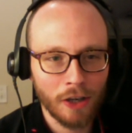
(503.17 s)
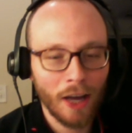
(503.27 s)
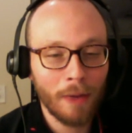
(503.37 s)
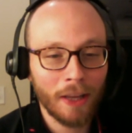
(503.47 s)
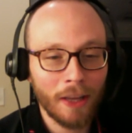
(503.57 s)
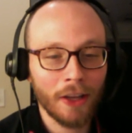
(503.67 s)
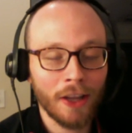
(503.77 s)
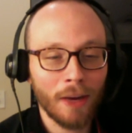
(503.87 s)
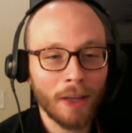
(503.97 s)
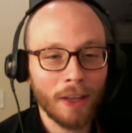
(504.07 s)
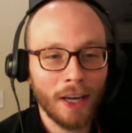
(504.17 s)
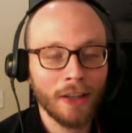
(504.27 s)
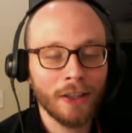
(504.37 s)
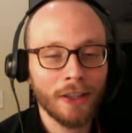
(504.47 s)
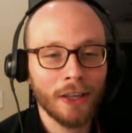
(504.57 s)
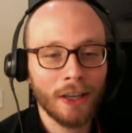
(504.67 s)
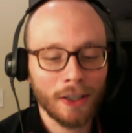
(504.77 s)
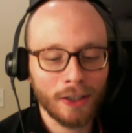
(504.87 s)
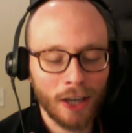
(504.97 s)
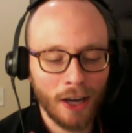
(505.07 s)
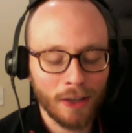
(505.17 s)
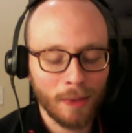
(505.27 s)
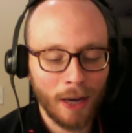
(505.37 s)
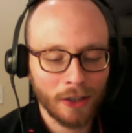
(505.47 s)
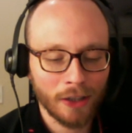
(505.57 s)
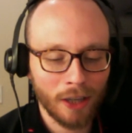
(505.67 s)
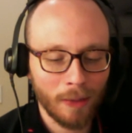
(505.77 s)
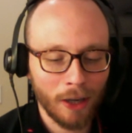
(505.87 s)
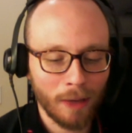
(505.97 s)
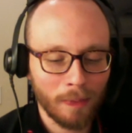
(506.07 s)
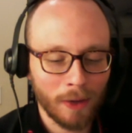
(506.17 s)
That'll make the England Scotland match that's coming up